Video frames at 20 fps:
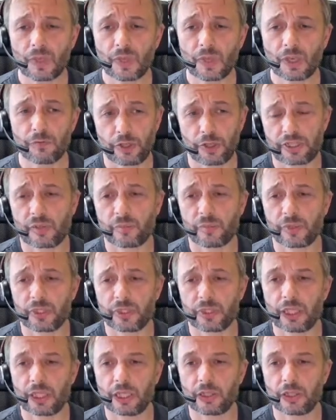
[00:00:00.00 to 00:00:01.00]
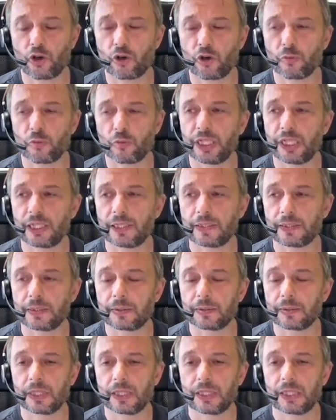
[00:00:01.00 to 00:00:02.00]
for example, in Germany,
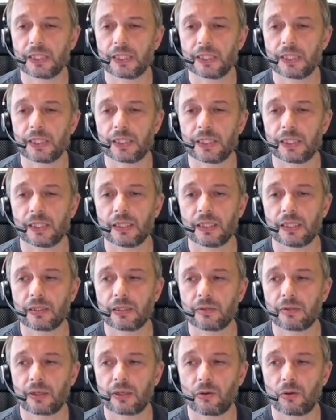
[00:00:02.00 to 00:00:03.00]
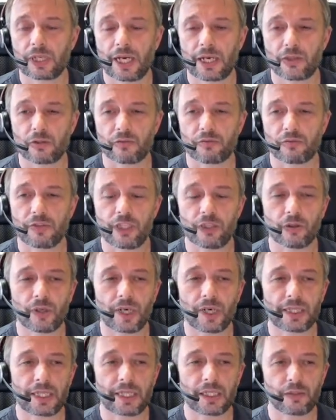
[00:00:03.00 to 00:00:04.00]
all kinds of video
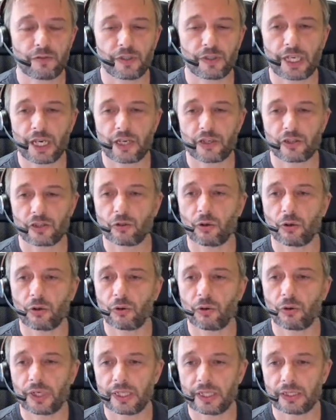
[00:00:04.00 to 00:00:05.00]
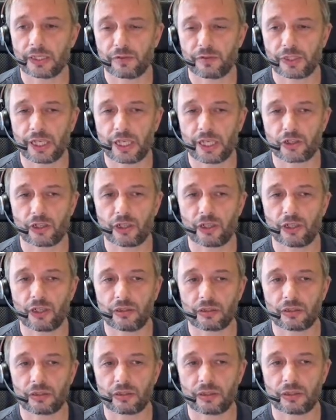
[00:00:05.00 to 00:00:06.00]
identification and auto identification
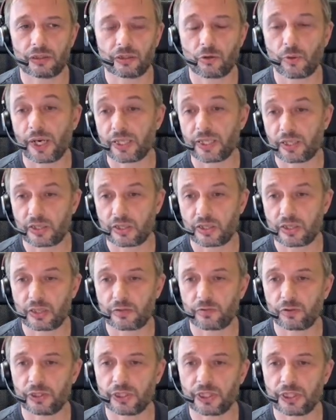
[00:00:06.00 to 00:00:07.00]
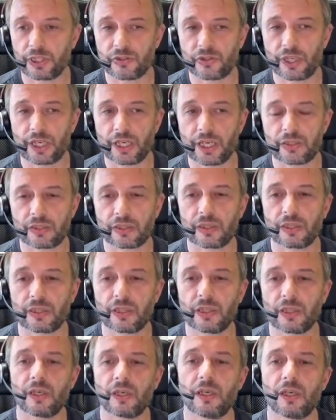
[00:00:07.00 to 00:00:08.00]
are quite successful these days.
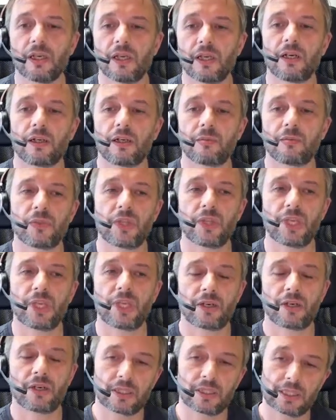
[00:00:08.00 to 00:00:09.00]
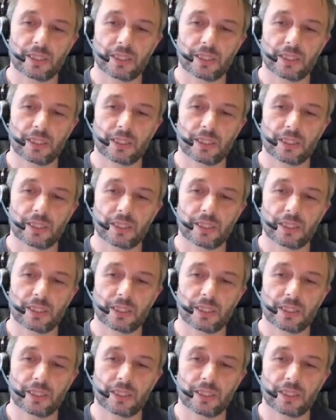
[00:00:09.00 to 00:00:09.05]
The